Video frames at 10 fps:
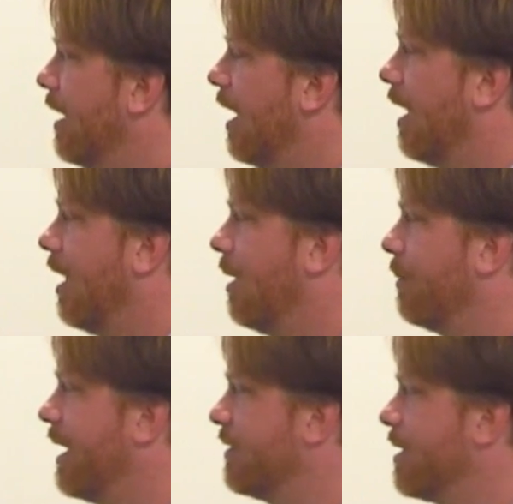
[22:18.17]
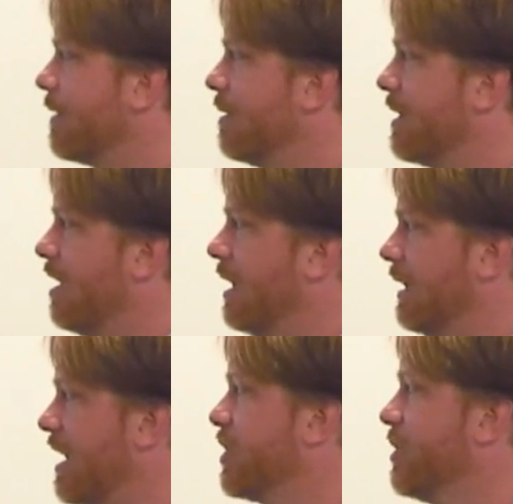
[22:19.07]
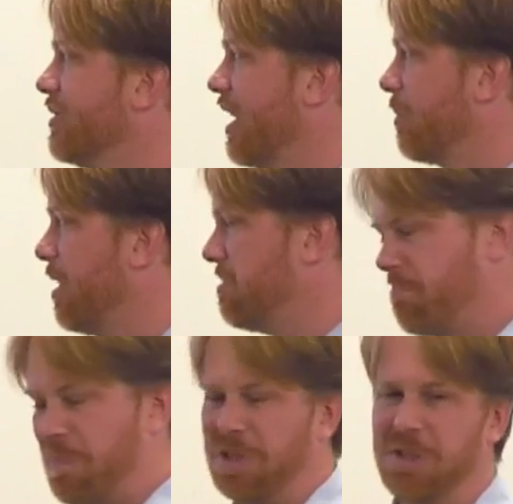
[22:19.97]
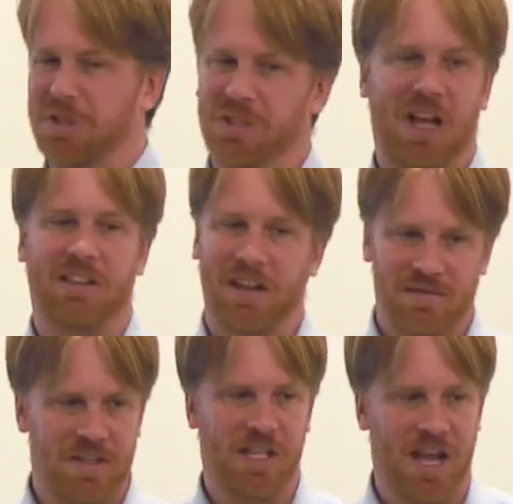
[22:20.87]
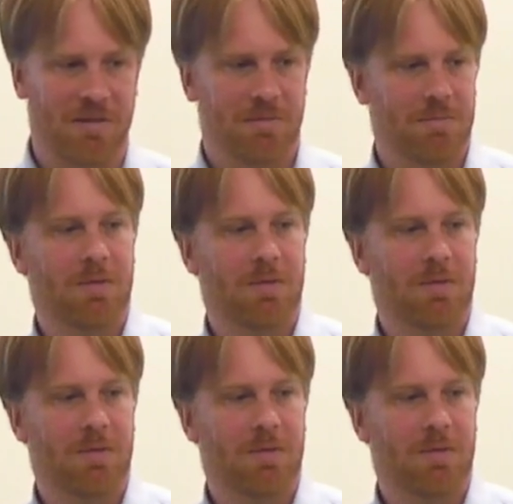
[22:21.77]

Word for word: uh, we have something that we call a logical segment. It looks a lot like a VLAN.